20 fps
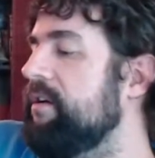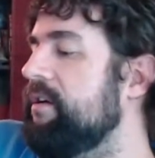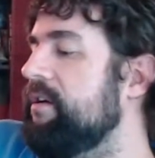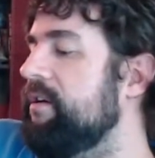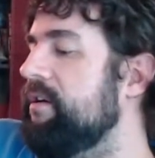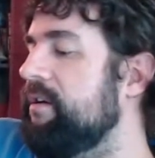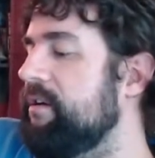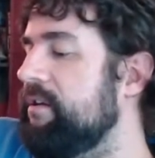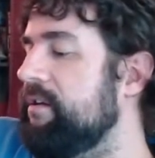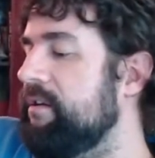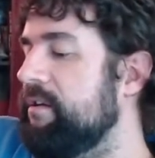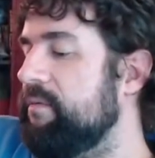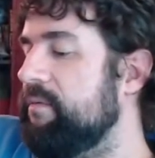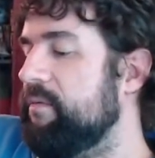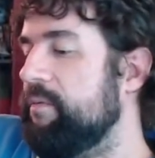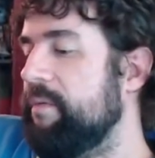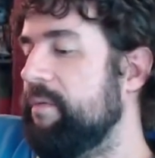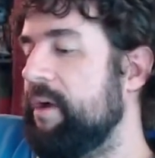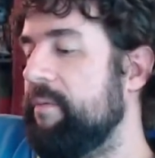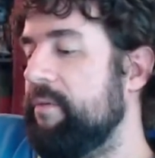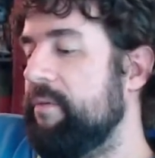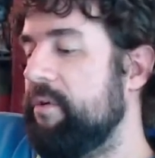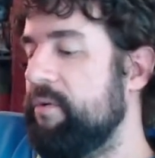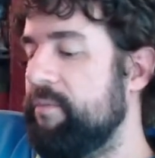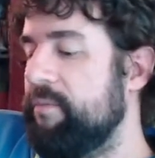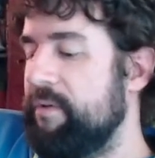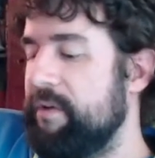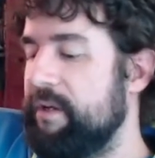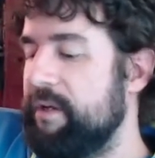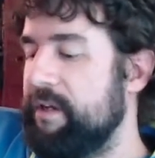And then we'll pop it
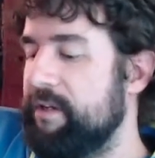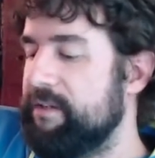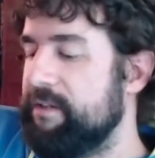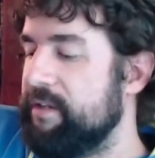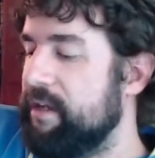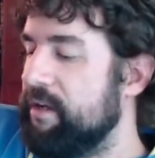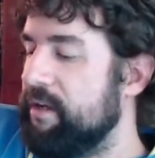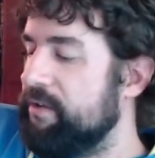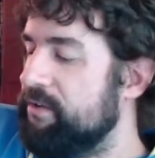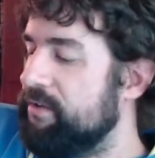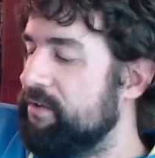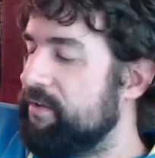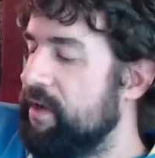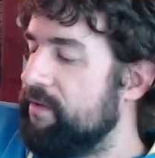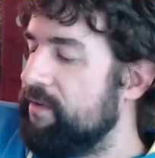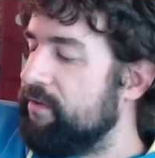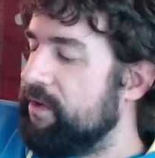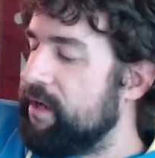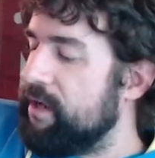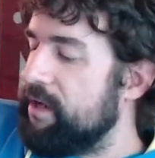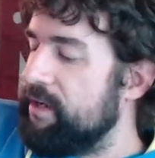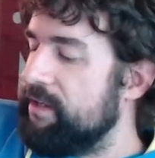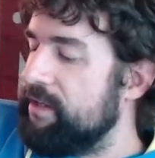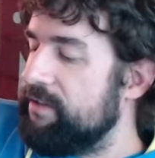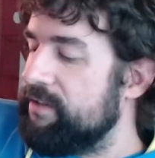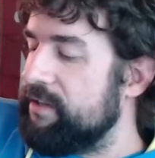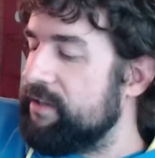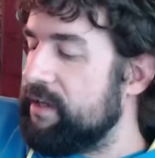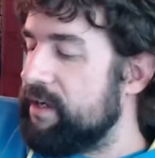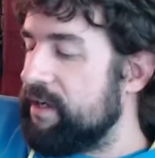open, and it's got a survival guide
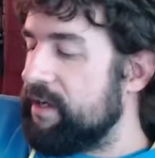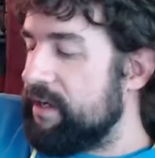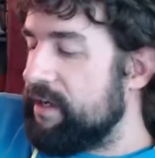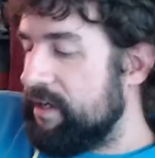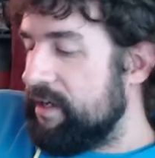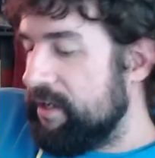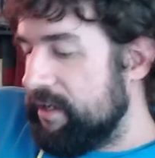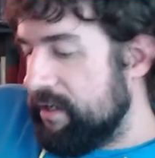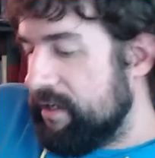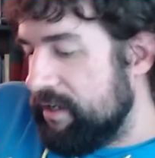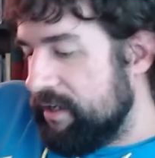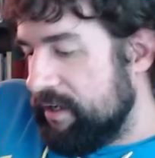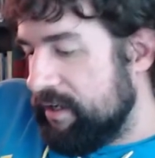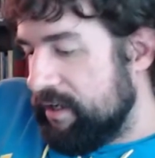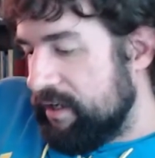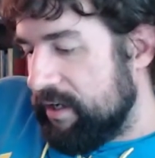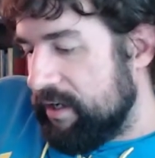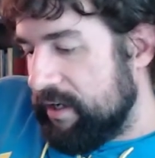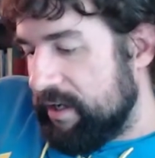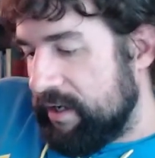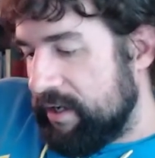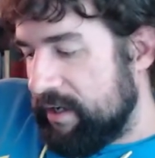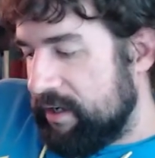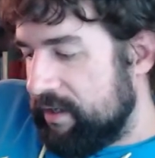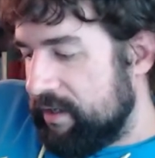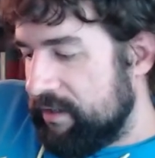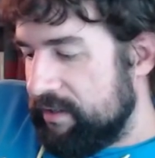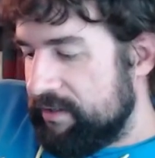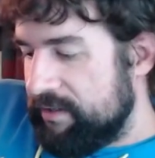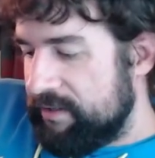inside.
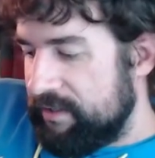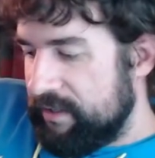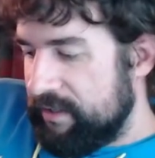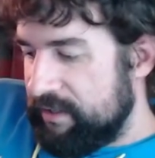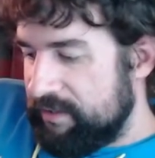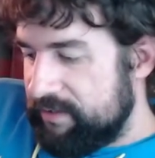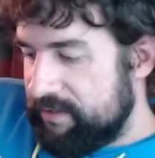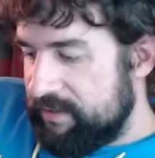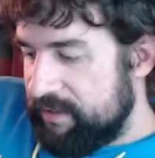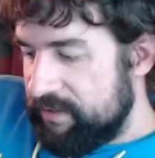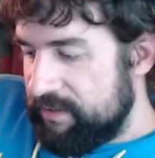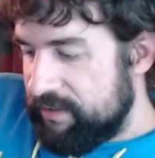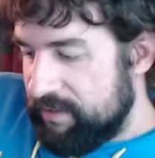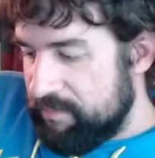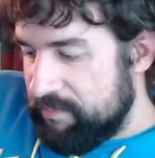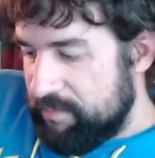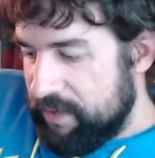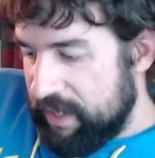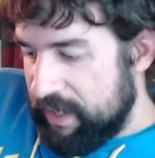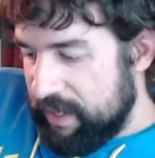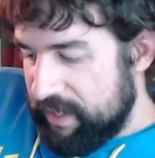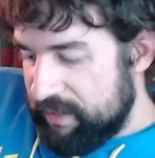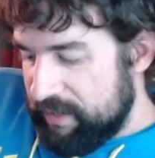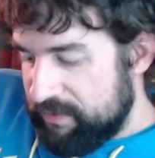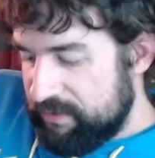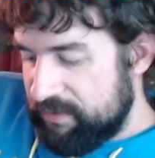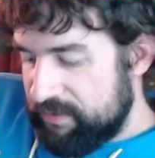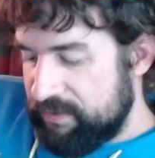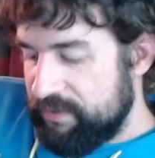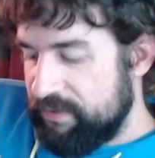Let's see, a season
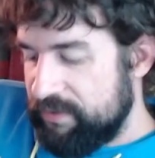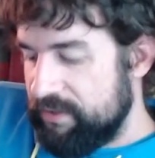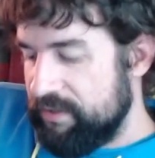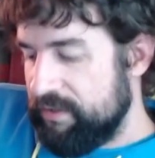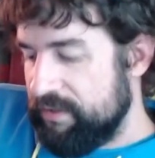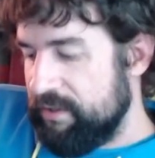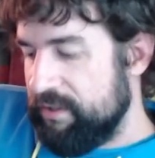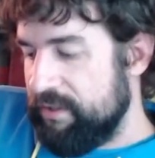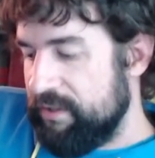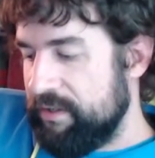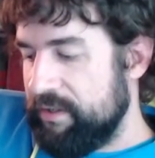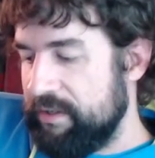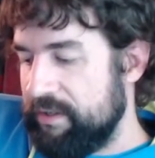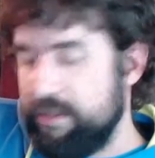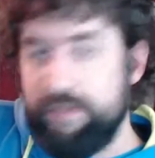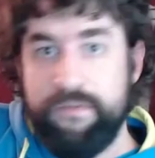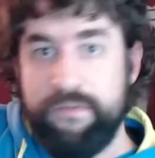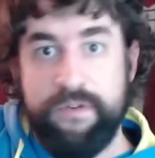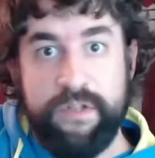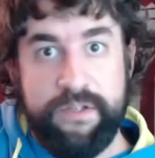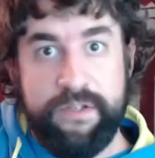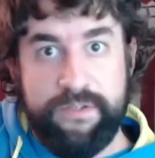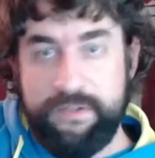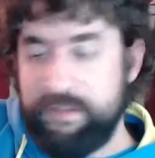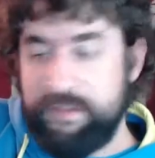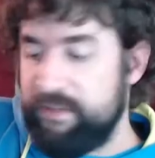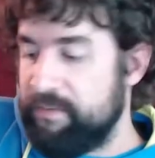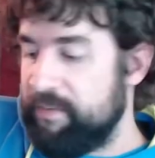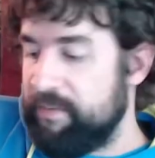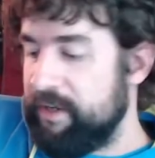pass. Didn't realize the
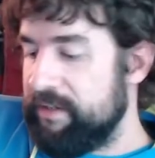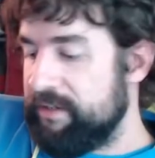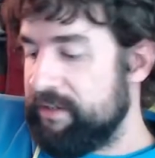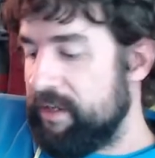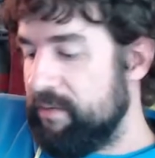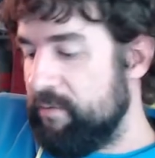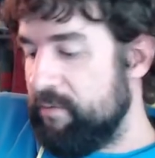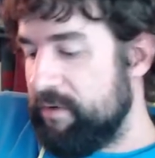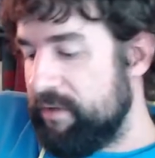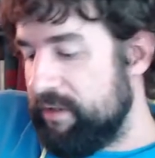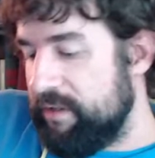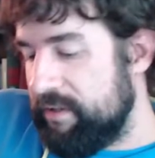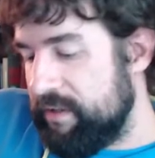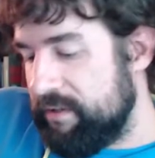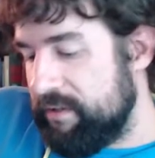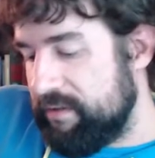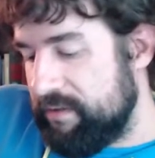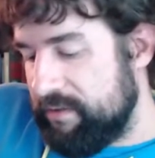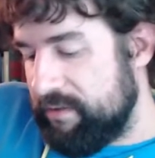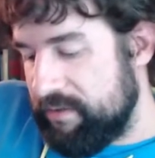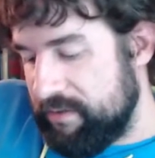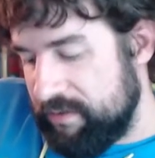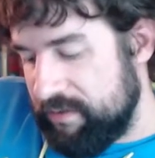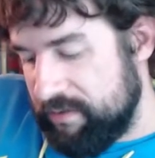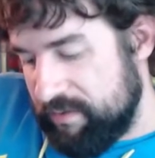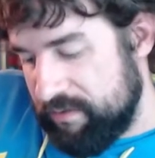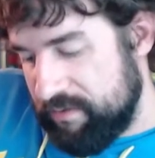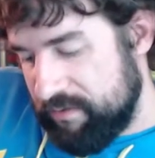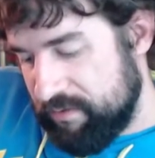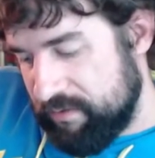season pass came with it.
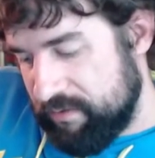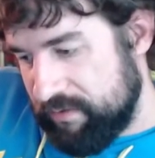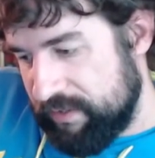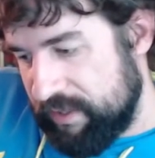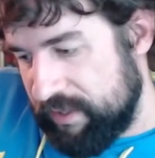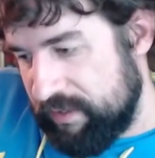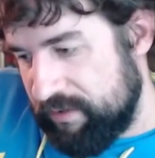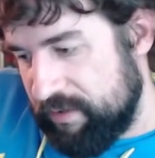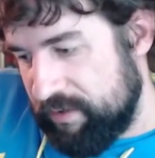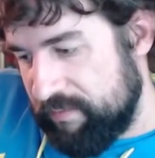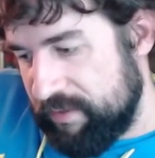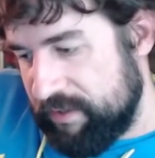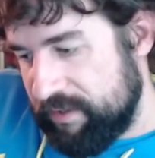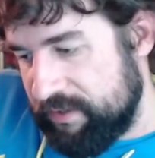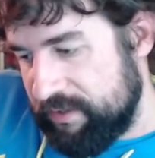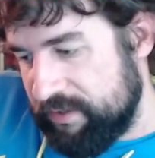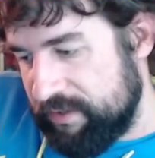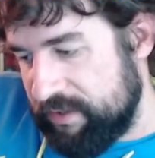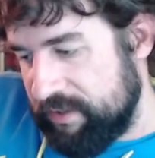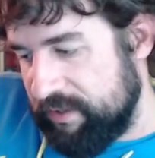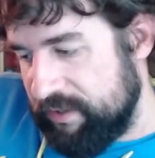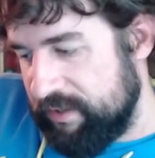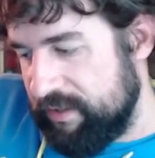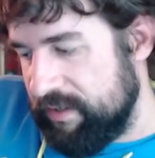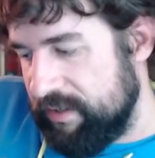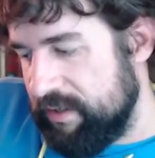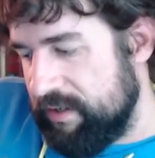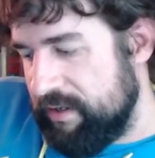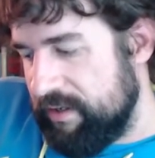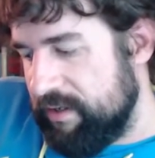Or is that? Nope, that's just an
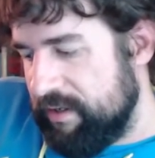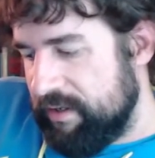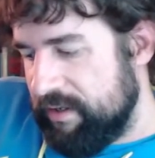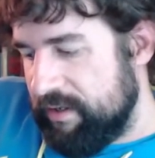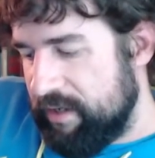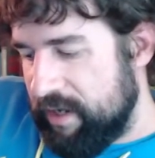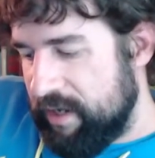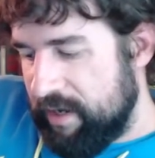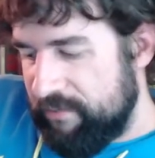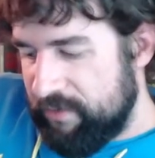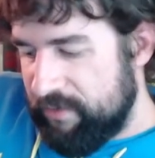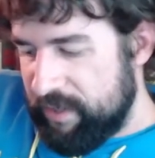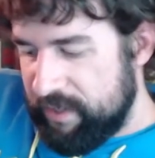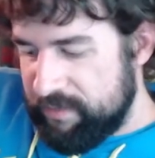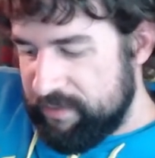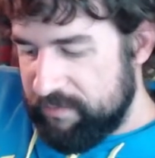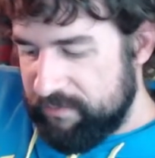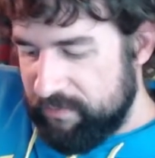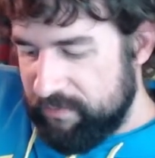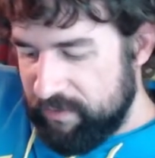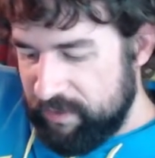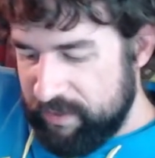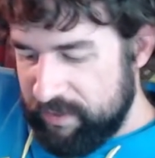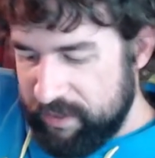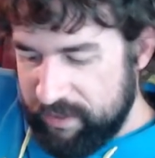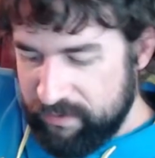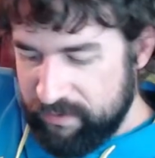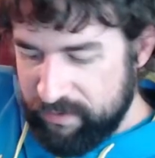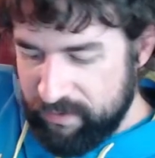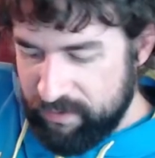advertisement for it. I
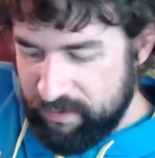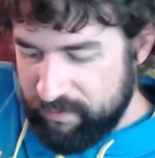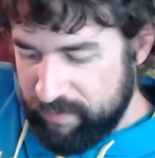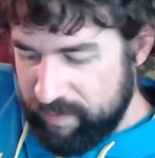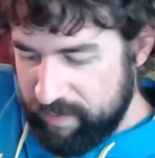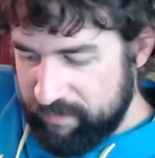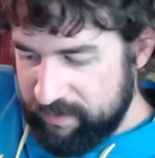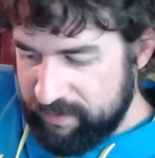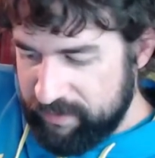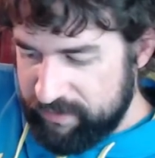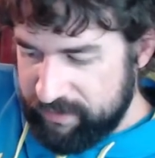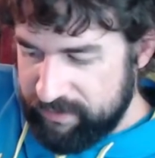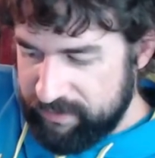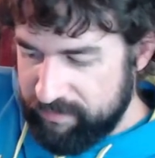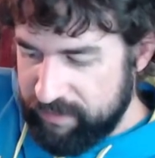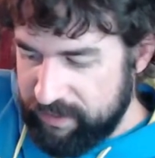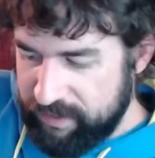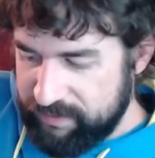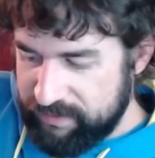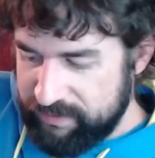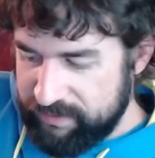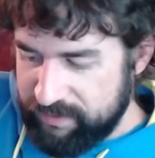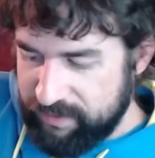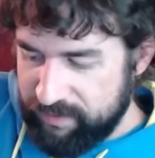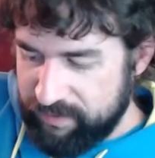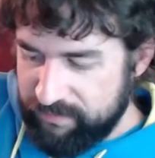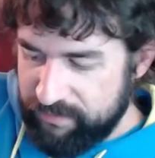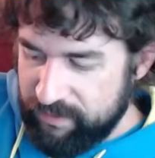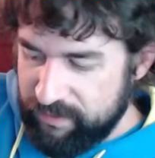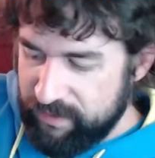don't know. It might be the season pass itself.
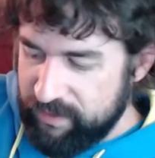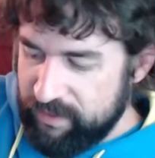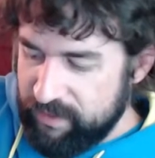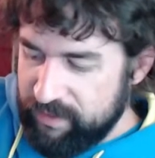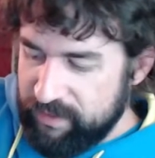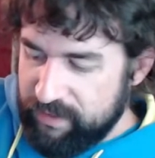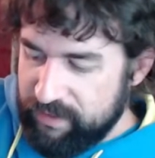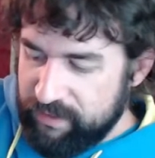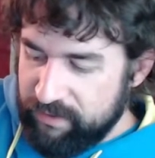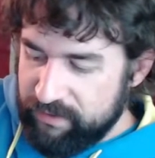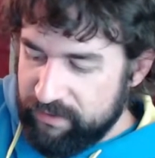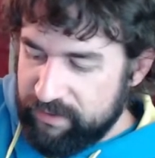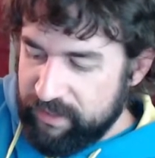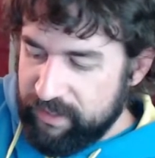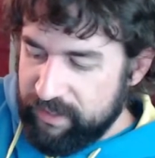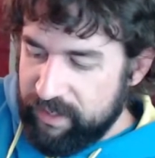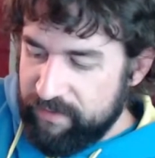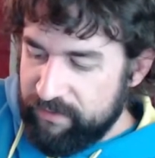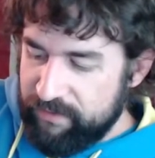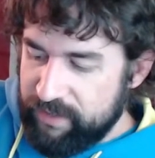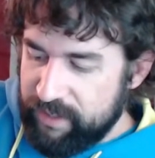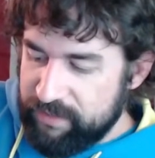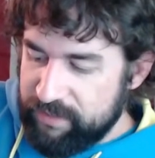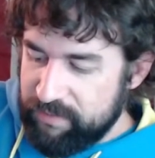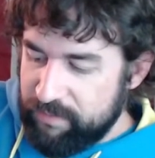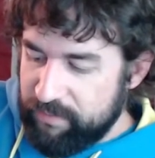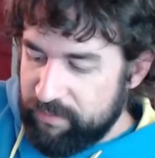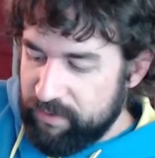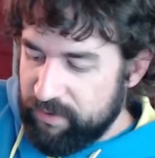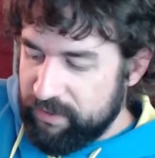Looks like an advertisement
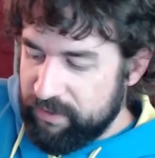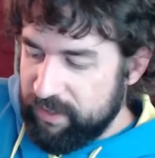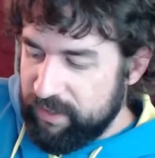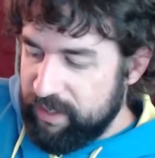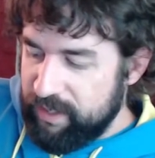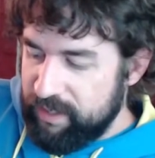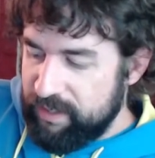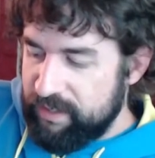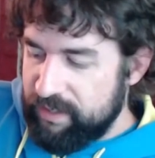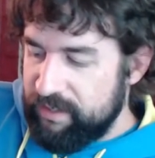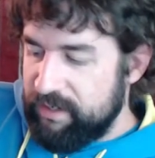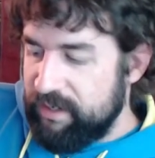book, and